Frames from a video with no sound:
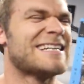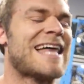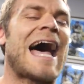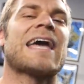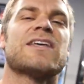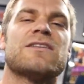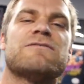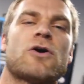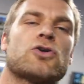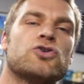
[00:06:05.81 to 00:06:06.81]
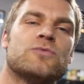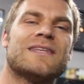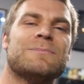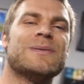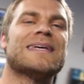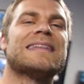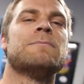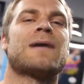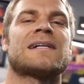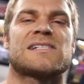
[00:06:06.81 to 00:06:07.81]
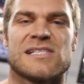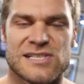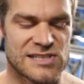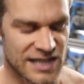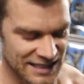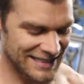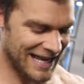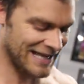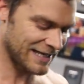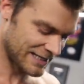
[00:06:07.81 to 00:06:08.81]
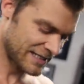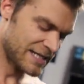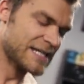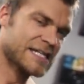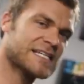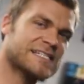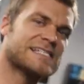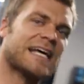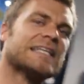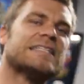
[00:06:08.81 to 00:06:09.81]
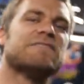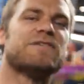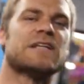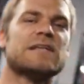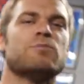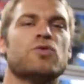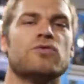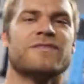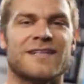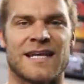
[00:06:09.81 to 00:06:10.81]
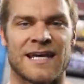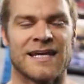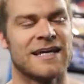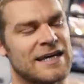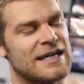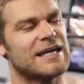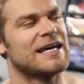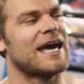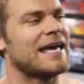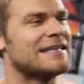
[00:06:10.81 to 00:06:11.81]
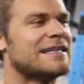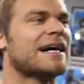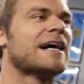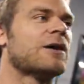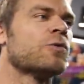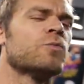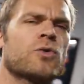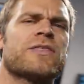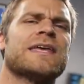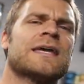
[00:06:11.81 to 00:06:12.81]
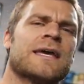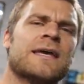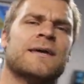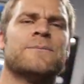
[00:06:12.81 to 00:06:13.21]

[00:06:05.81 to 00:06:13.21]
The higher the volume, the bigger the muscles. Yeah, it's scientifically proven. And one more thing.